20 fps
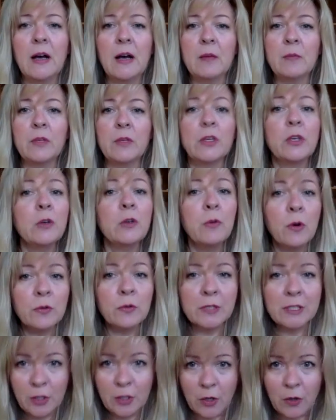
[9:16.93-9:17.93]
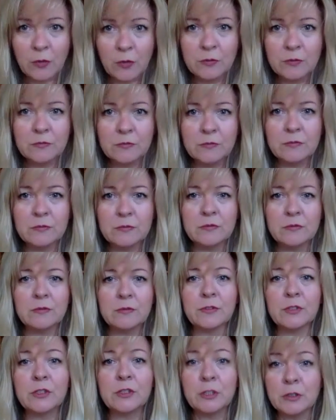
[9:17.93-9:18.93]
You only know
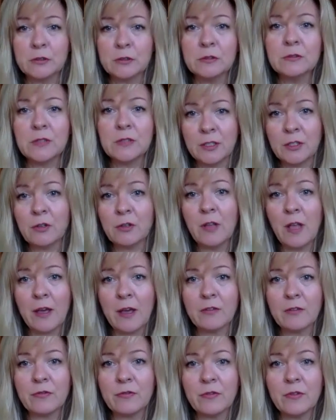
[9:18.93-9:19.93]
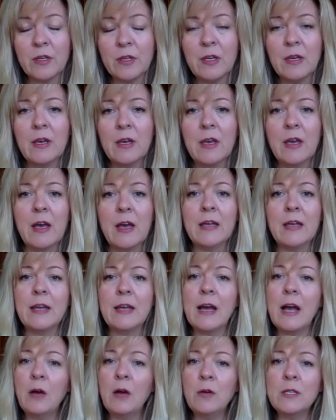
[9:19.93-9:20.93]
for you in your life. And
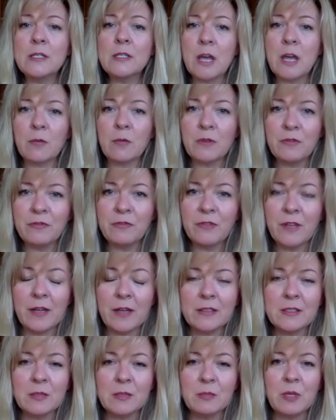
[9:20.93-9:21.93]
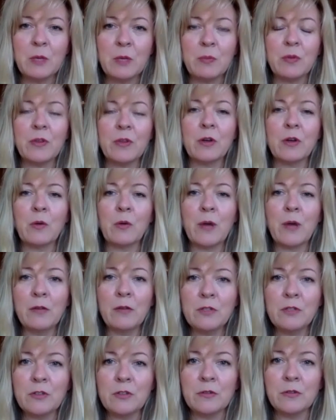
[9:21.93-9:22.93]
how does that reflect in people that are
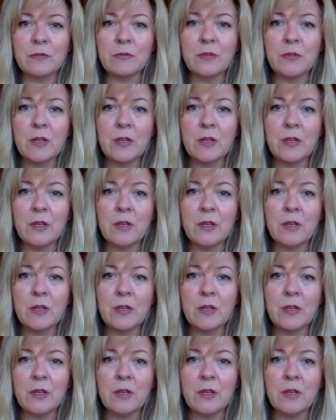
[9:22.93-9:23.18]
around you?